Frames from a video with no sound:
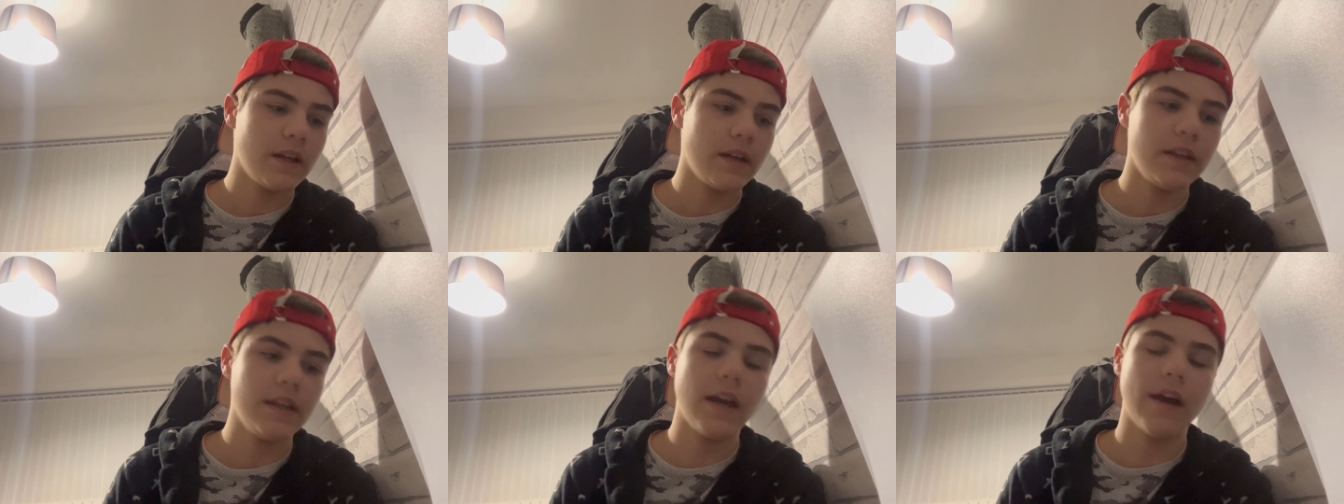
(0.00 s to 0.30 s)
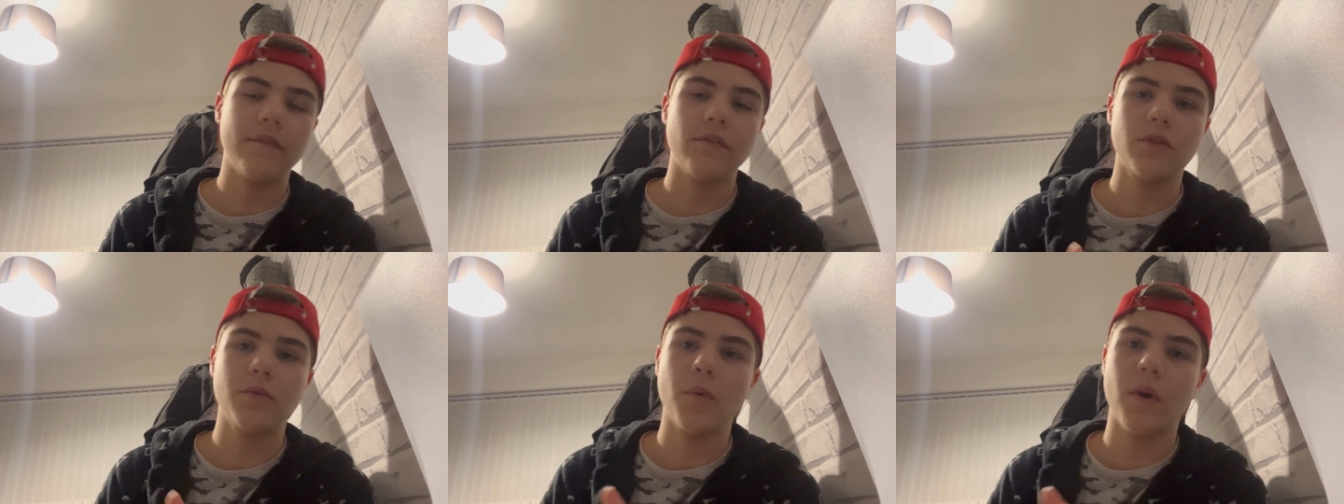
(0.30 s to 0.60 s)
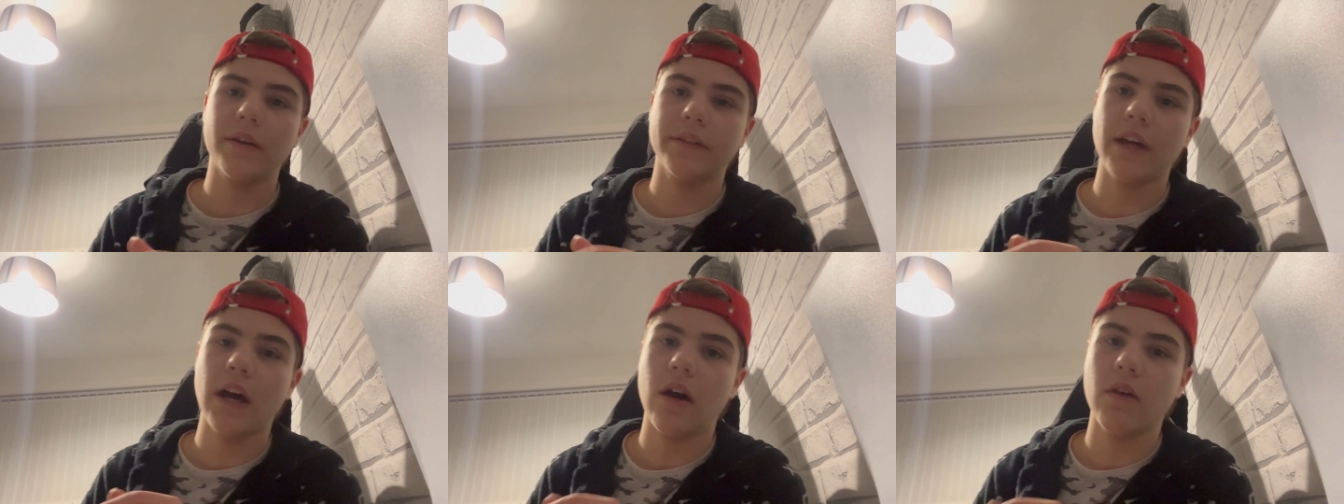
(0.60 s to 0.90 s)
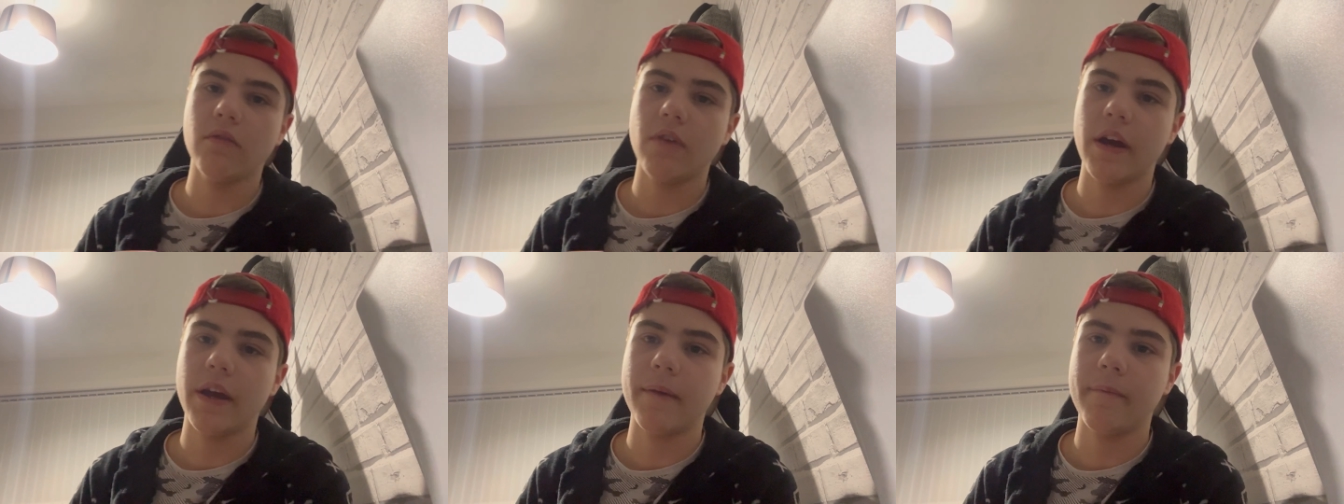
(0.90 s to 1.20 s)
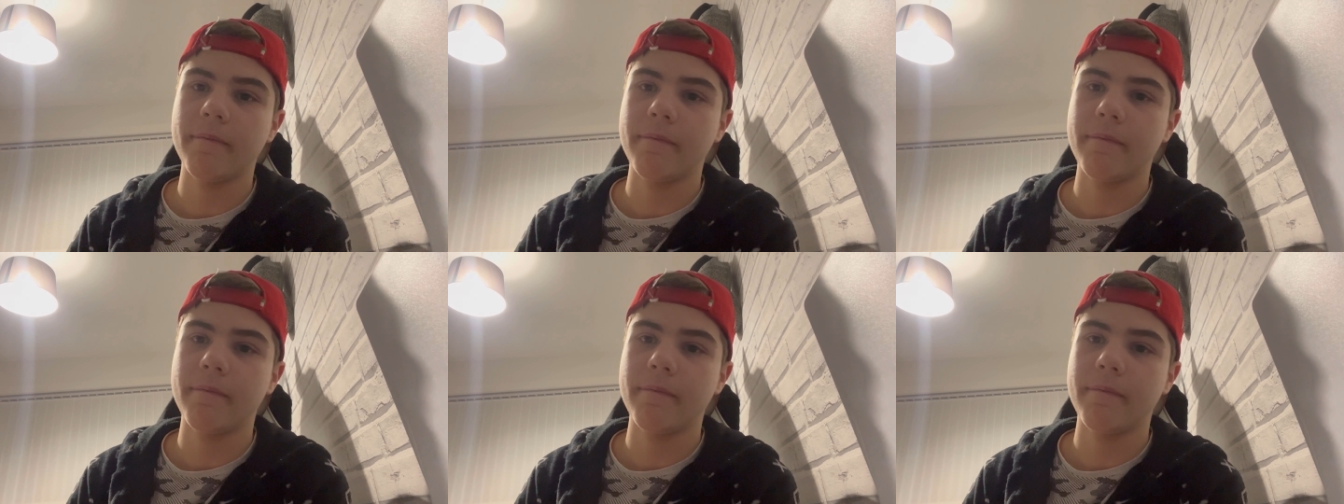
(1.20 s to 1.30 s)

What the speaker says: Yeah, I've just worked that out right.